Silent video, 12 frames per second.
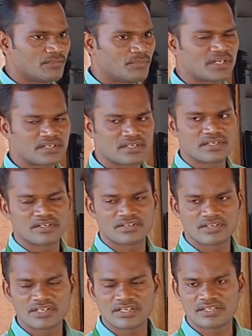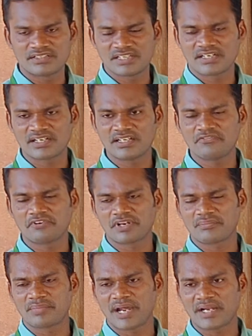but in generally for
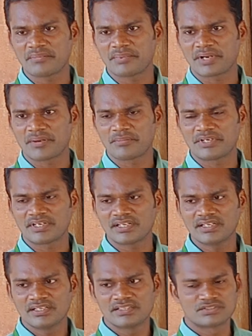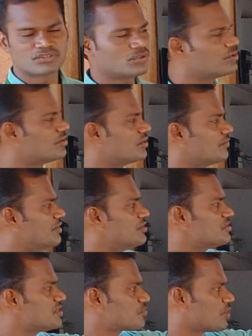an battery parameter, so if you
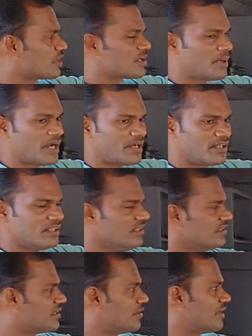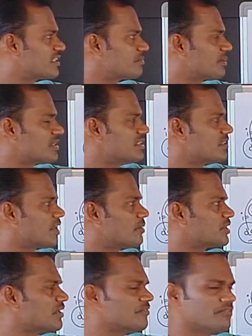use a solar battery, they will express in
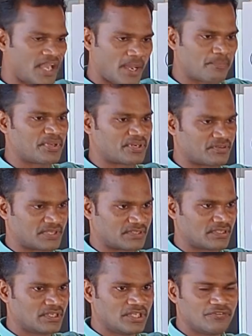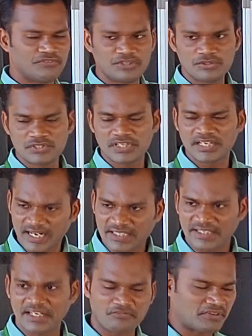terms of ampere hour. If you use an
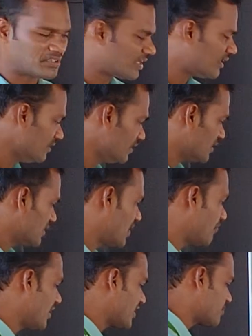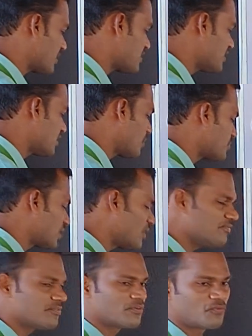electric vehicle, they will express in terms of
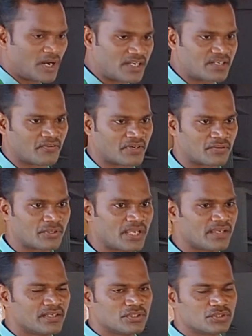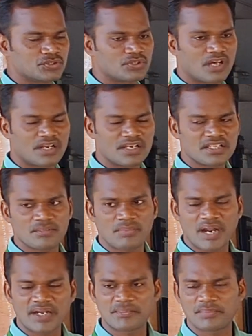watt hour. Okay, so learning the
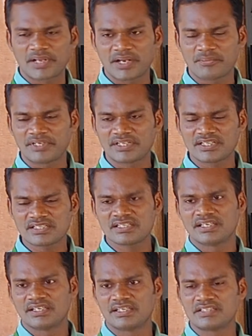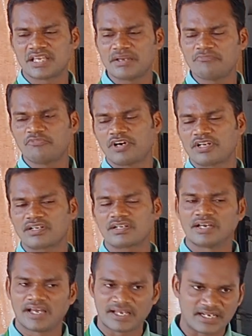battery parameters is same for
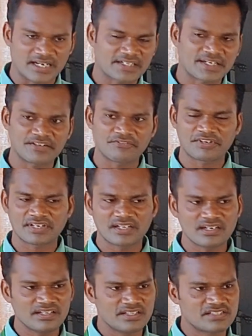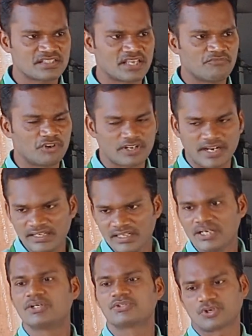an electric vehicle, is same for an
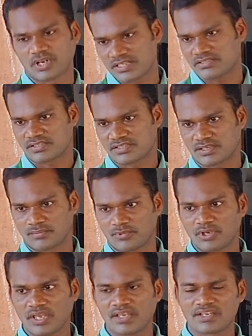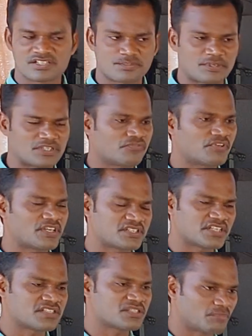solar system. Okay,
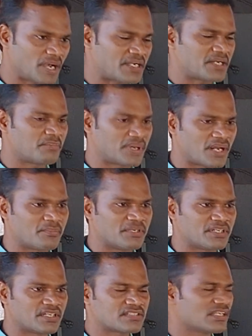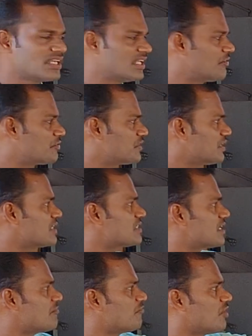specifications, battery parameters, everything is
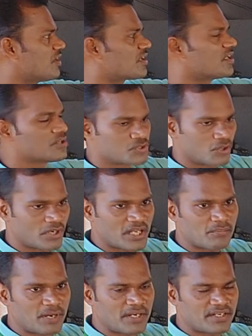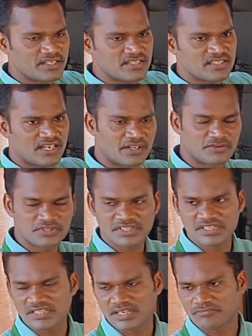same for solar batteries and everything
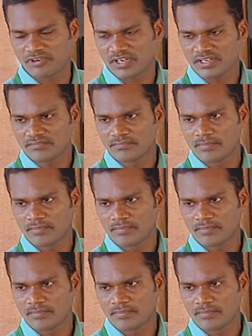is same for